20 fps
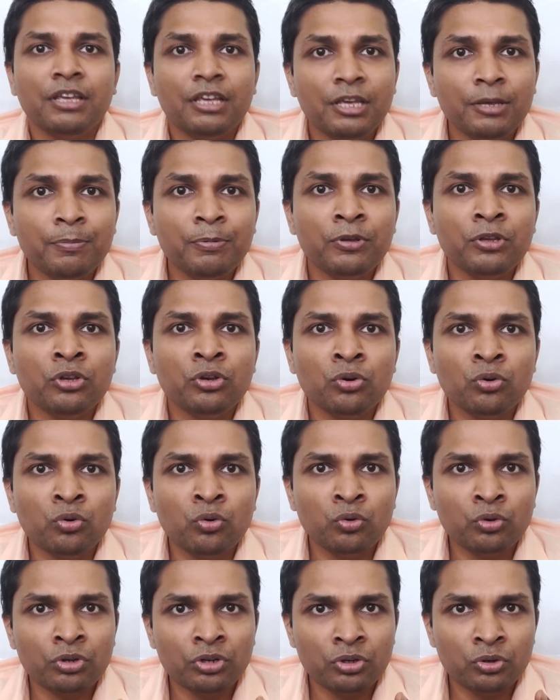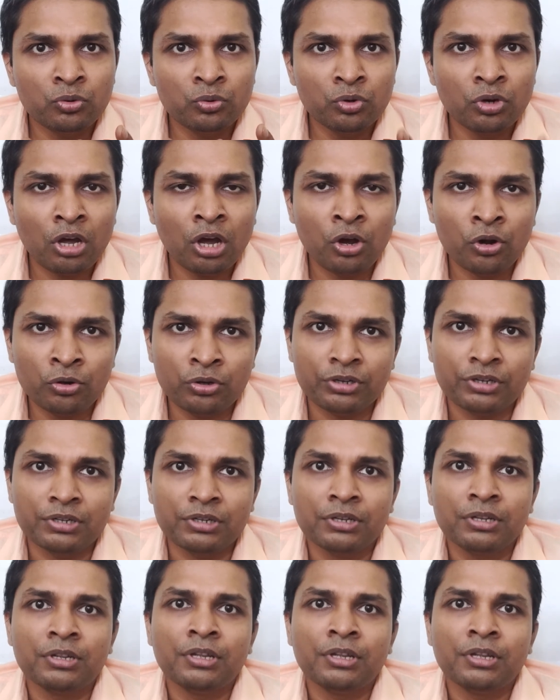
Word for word: if you do not